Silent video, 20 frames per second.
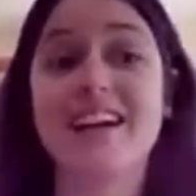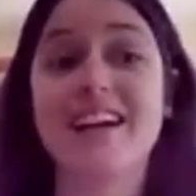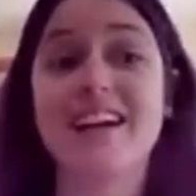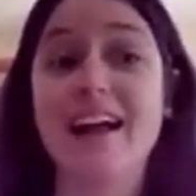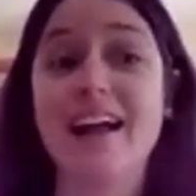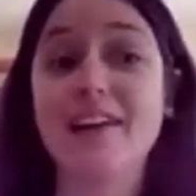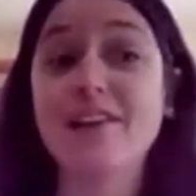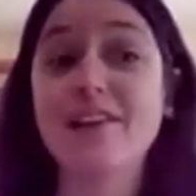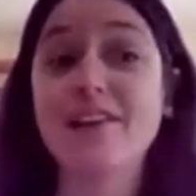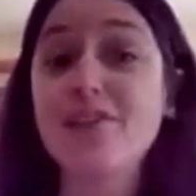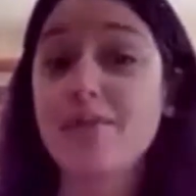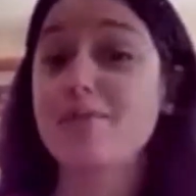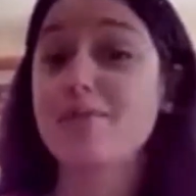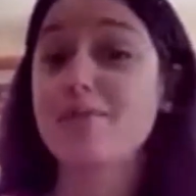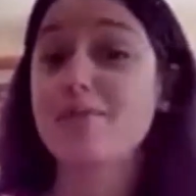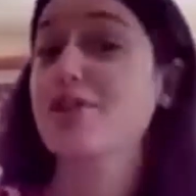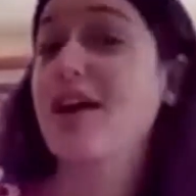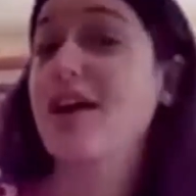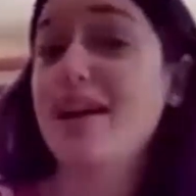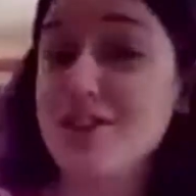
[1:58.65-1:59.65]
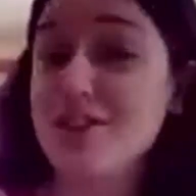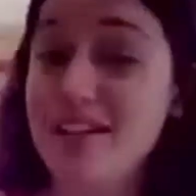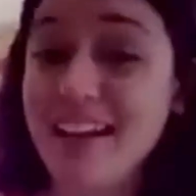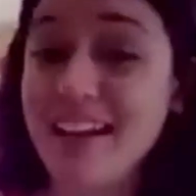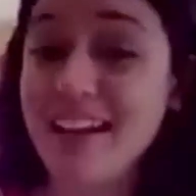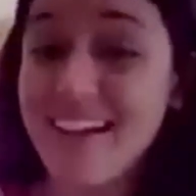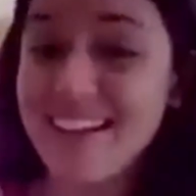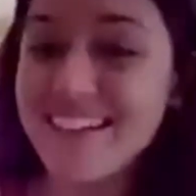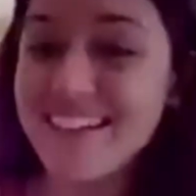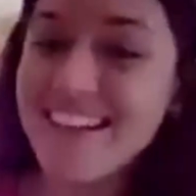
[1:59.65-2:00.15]
and from scratch
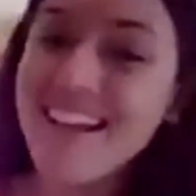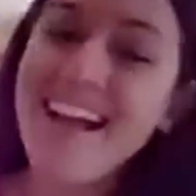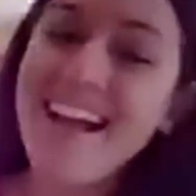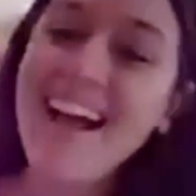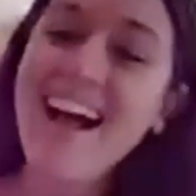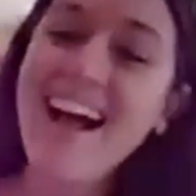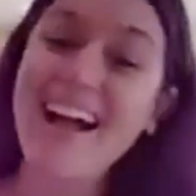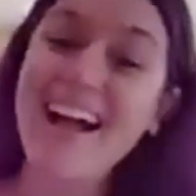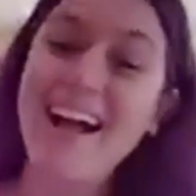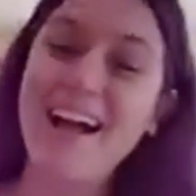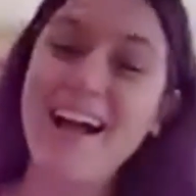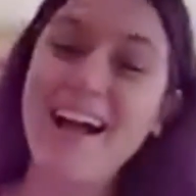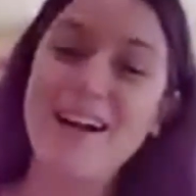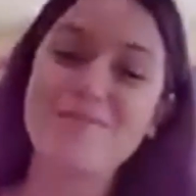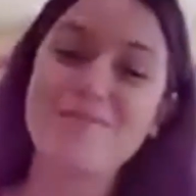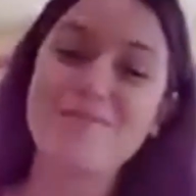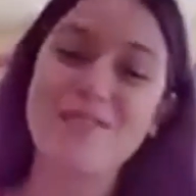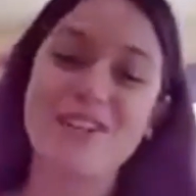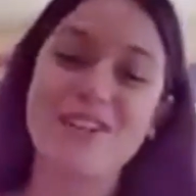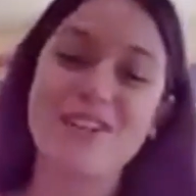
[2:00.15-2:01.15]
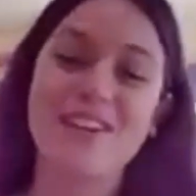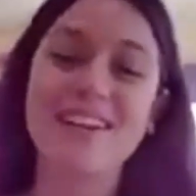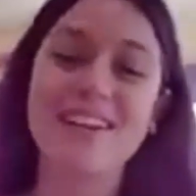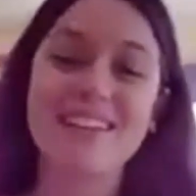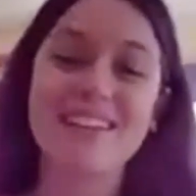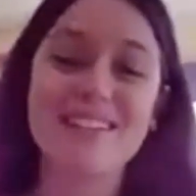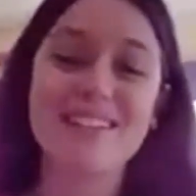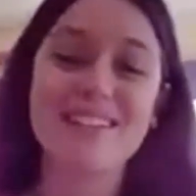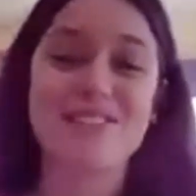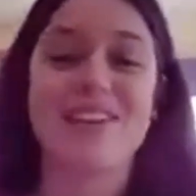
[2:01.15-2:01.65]
again,
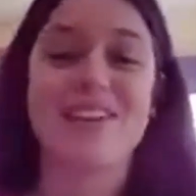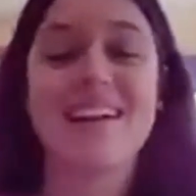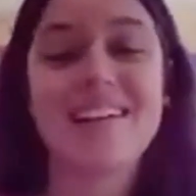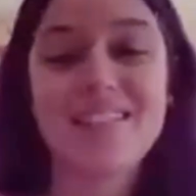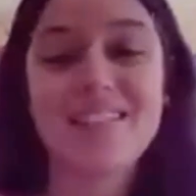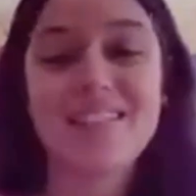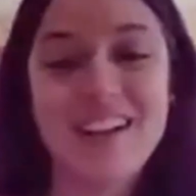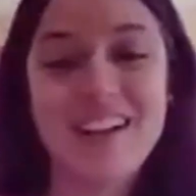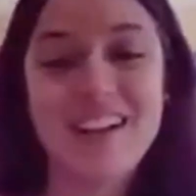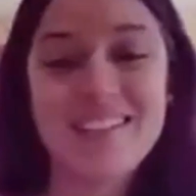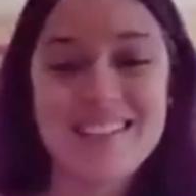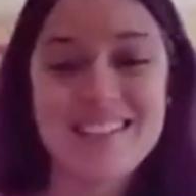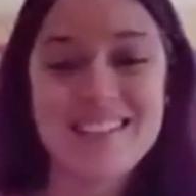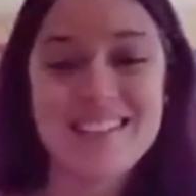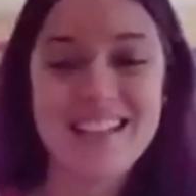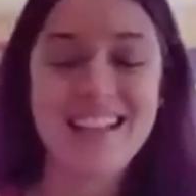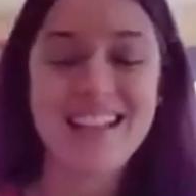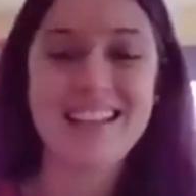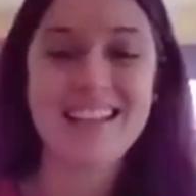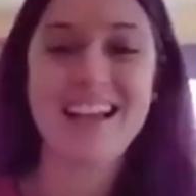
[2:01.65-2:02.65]
creating diehard fans and